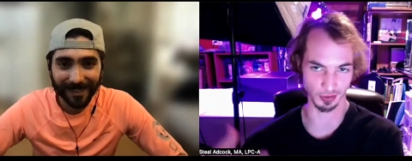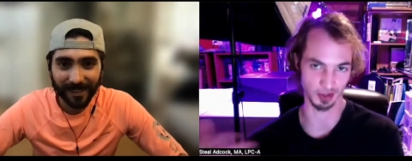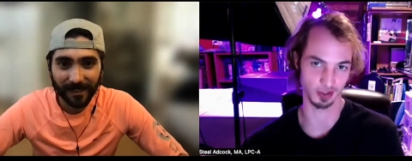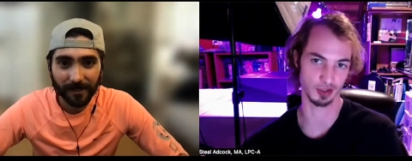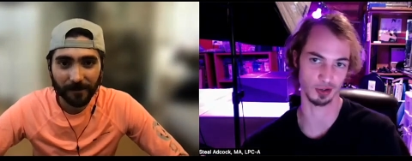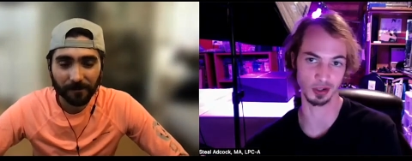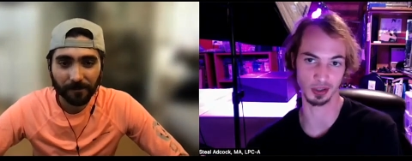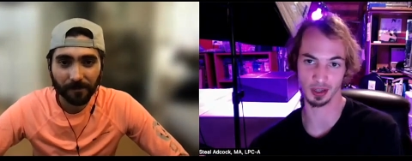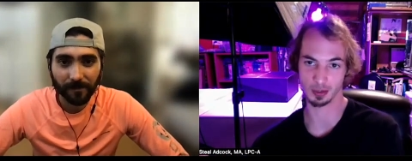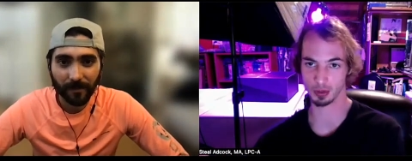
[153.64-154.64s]
Speaker 1: on a screen
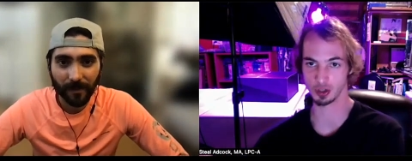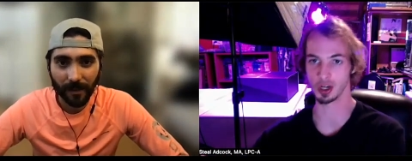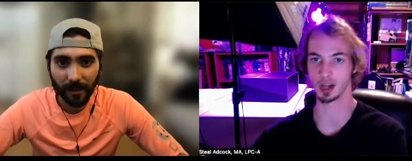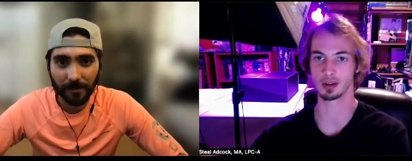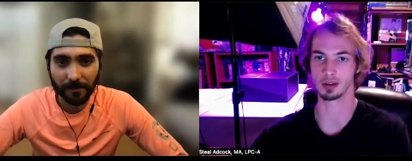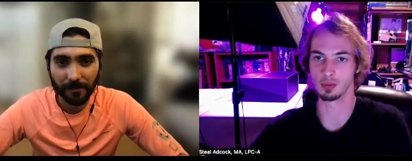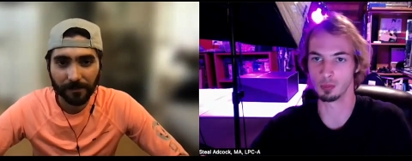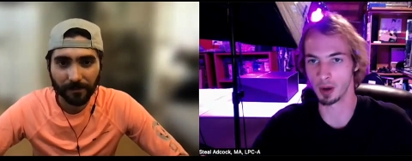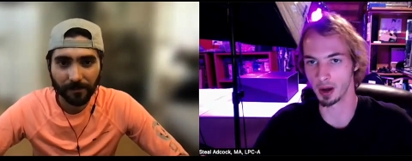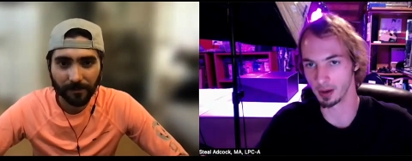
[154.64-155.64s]
that's projected
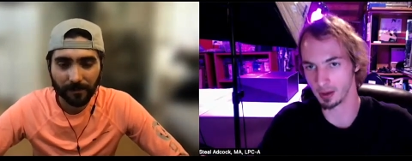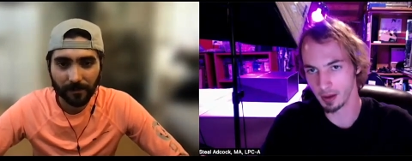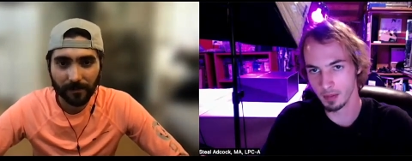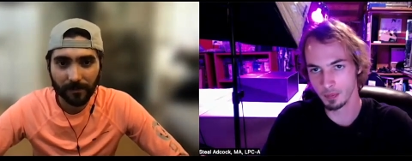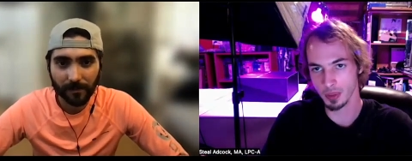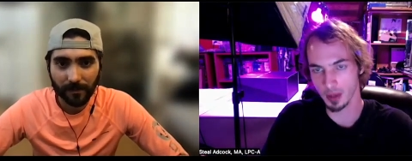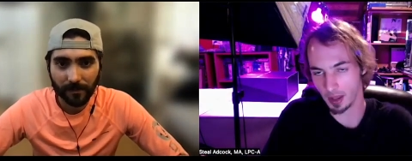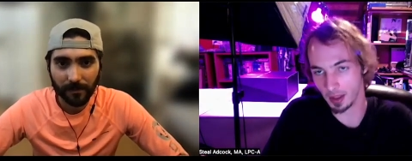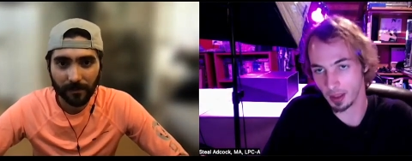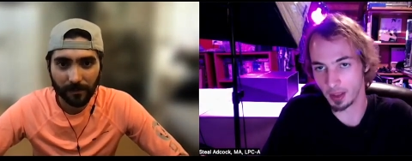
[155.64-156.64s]
by, and,
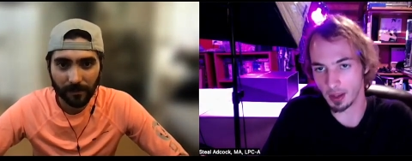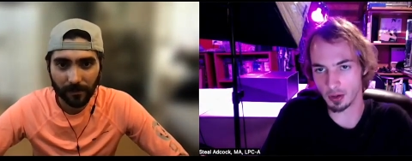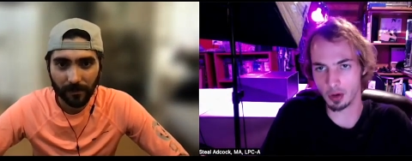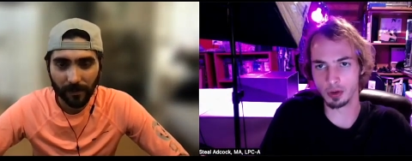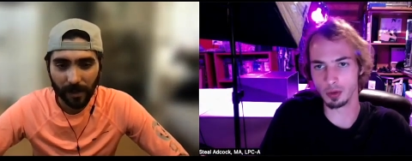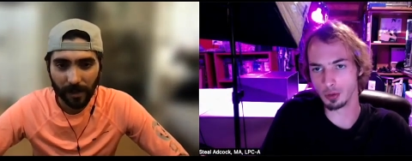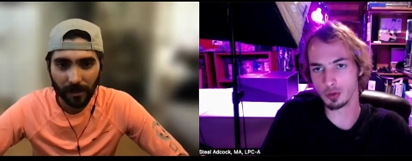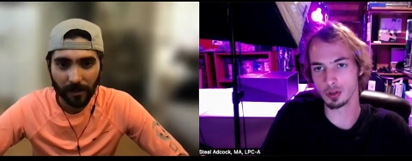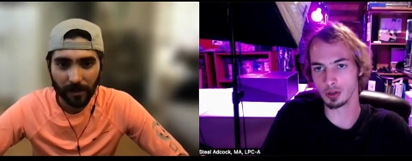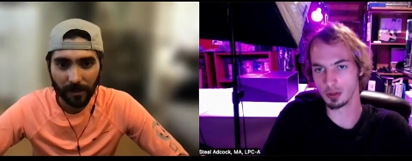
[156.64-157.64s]
and that's all an
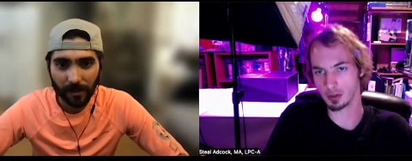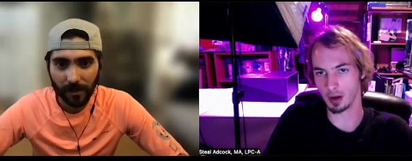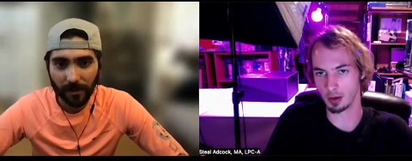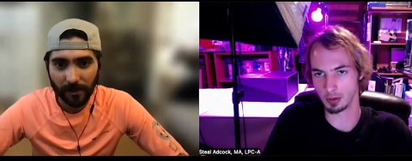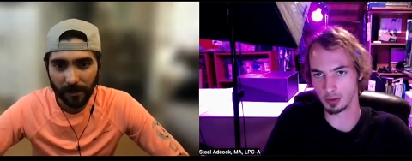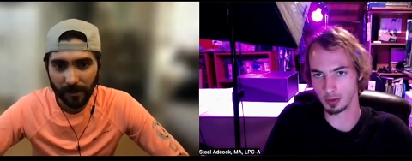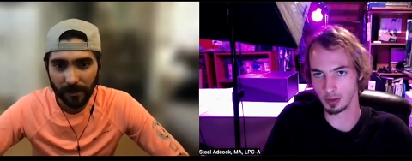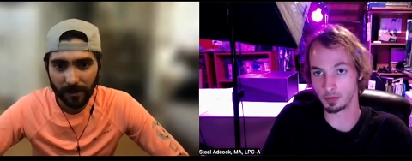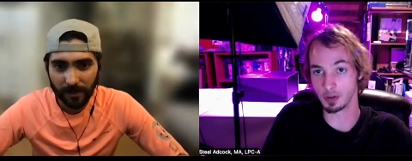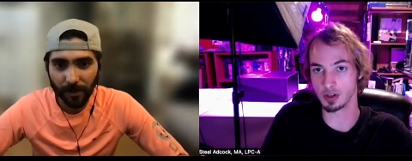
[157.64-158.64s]
illusion. It's not really a
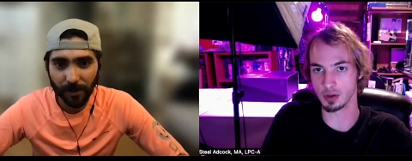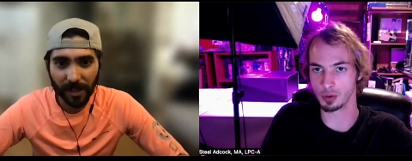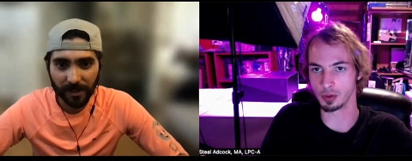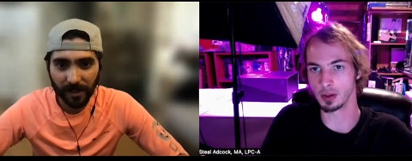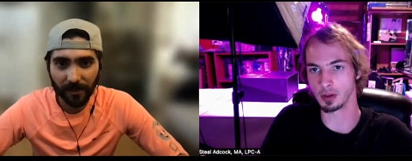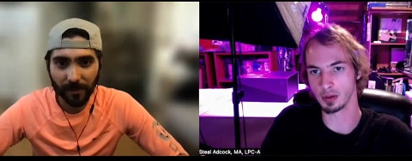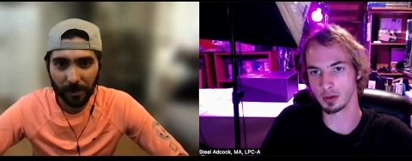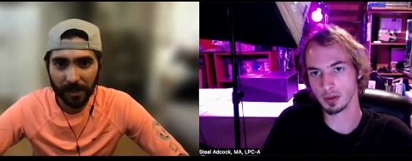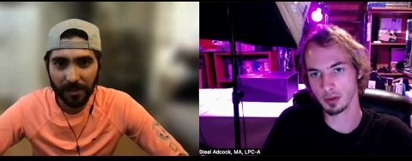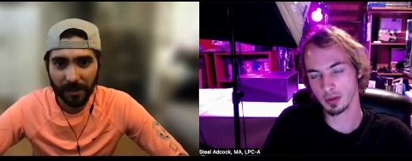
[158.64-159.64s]
physical projecting
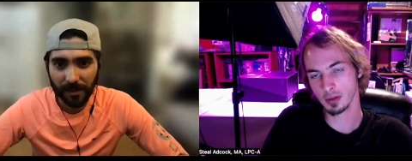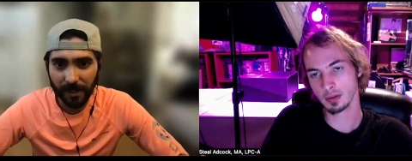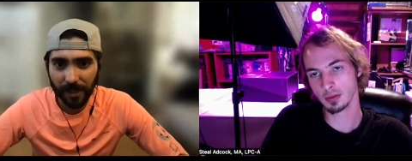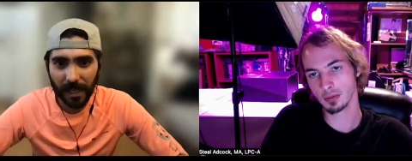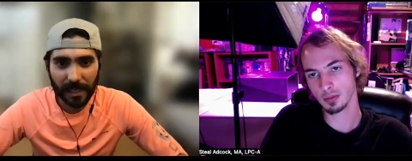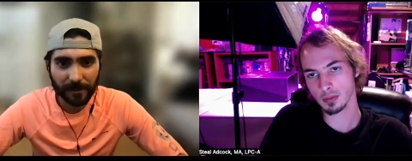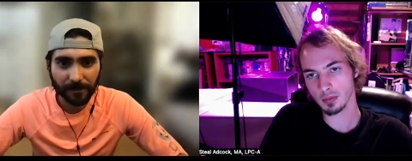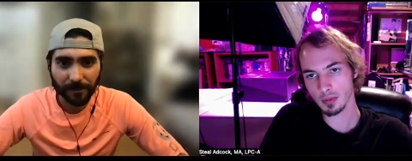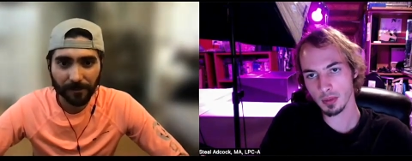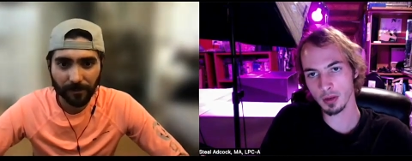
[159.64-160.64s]
information. Yeah,
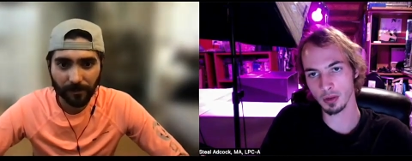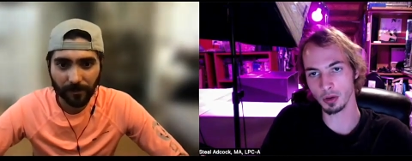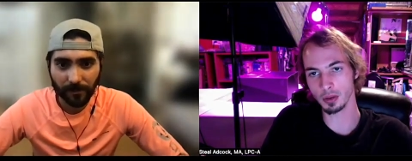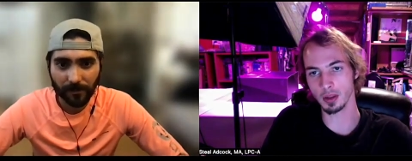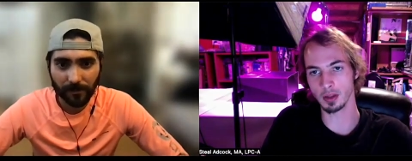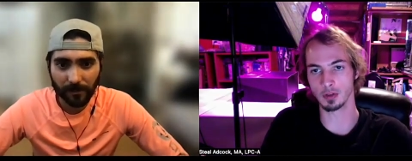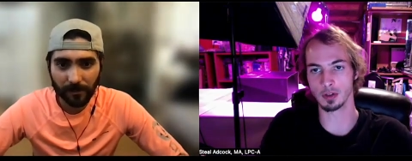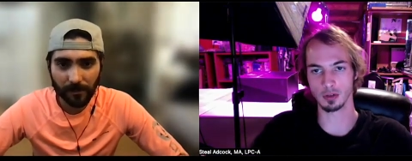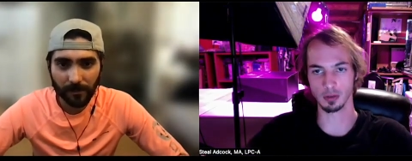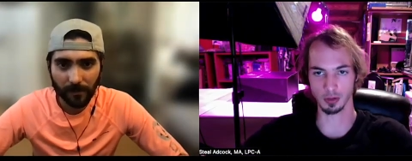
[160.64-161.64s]
the only thing that's
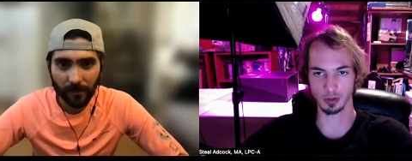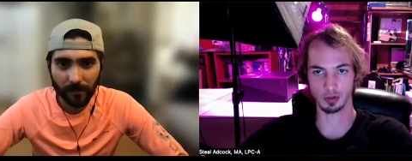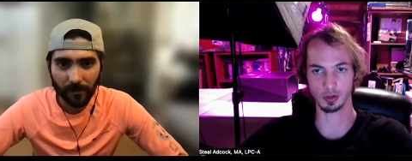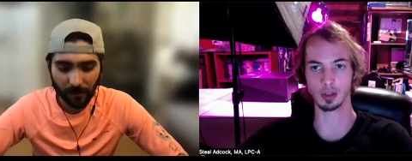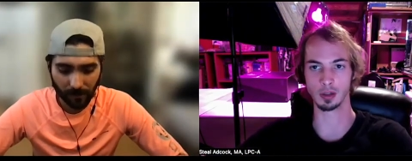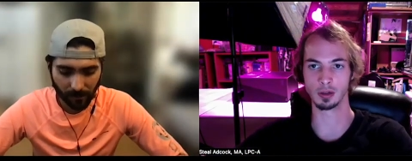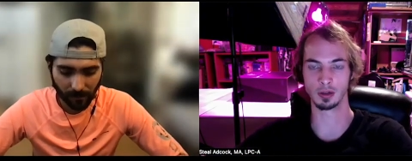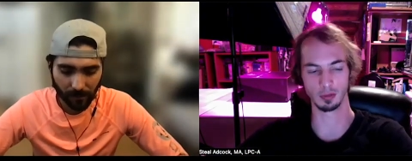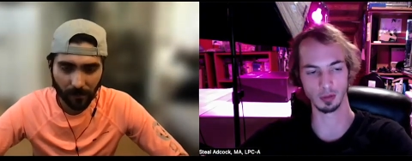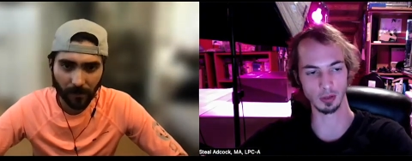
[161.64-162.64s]
physical is a screen,
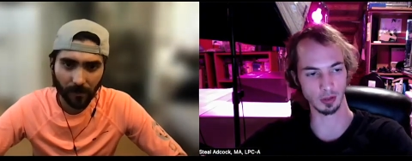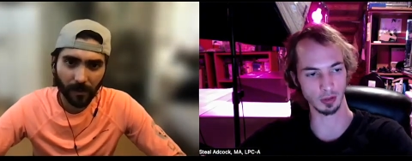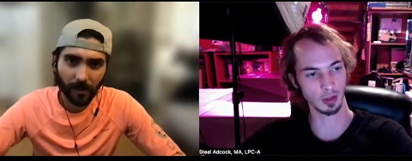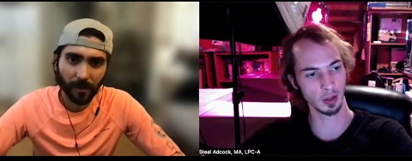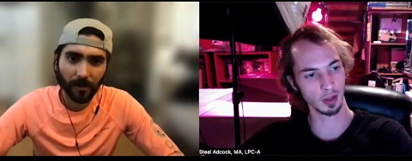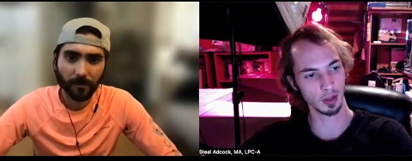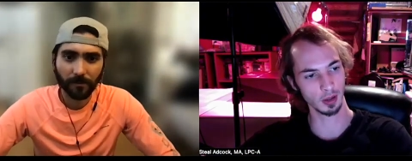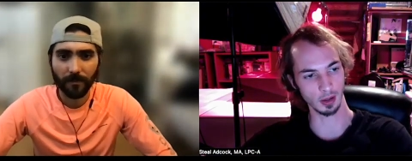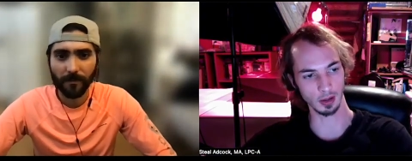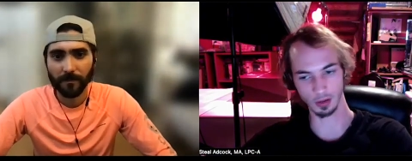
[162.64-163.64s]
really,
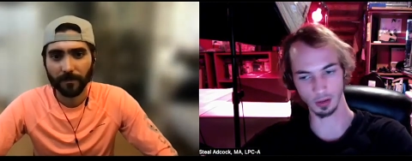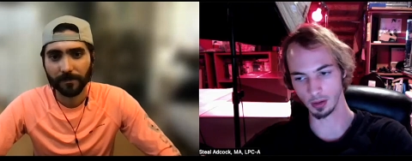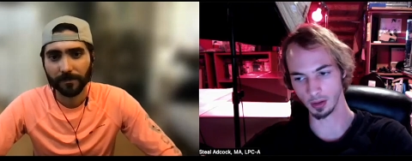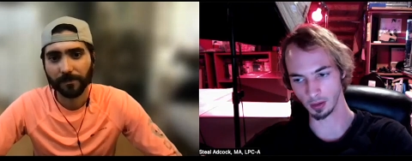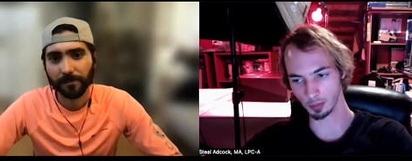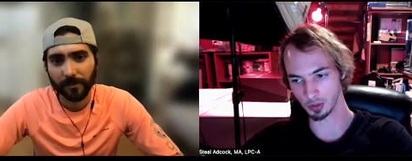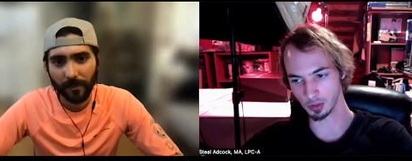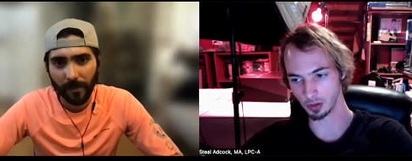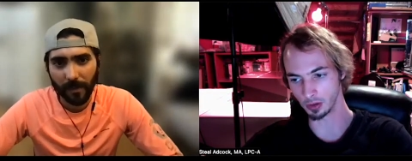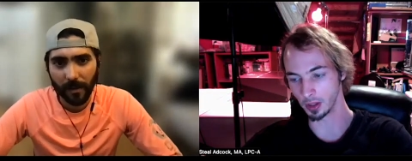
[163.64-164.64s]
and and I'm
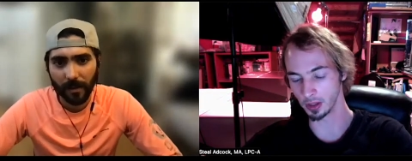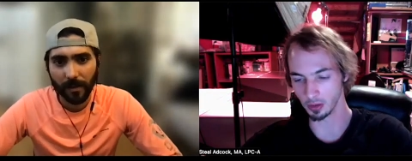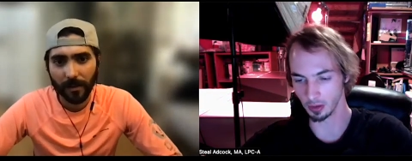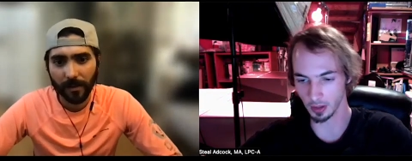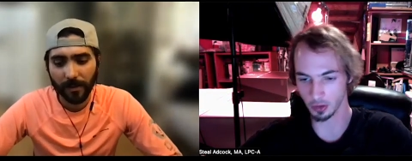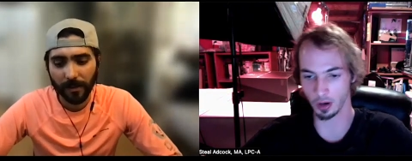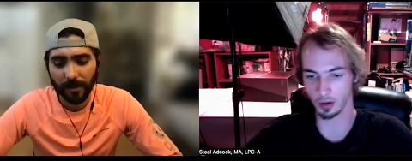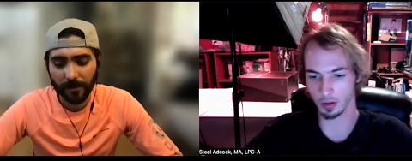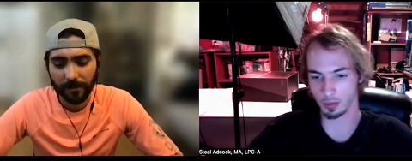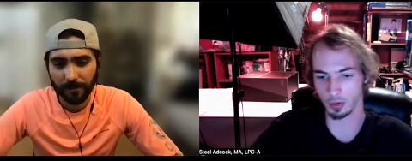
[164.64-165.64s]
sure like the electronic
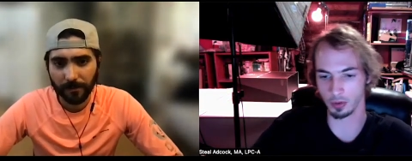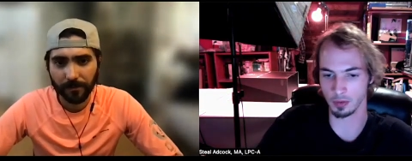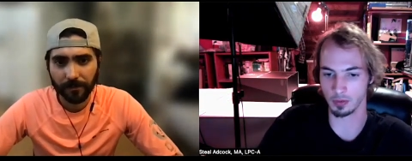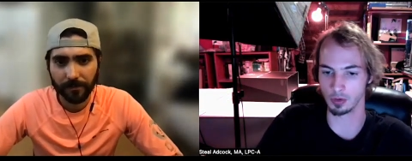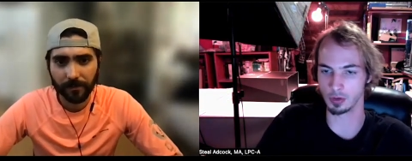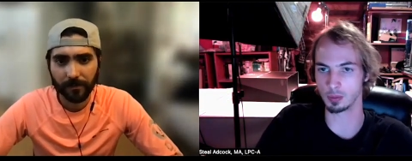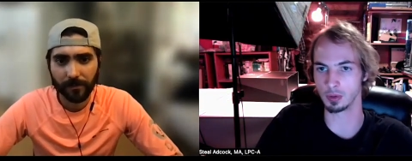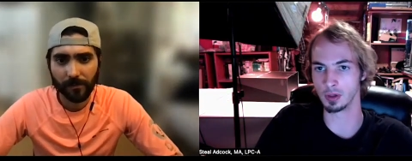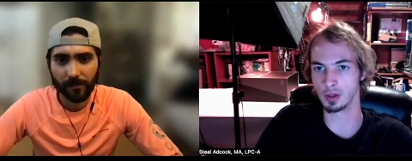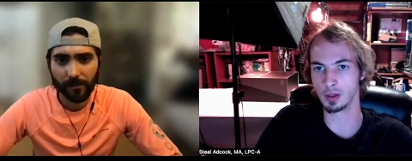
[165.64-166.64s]
components, of course, but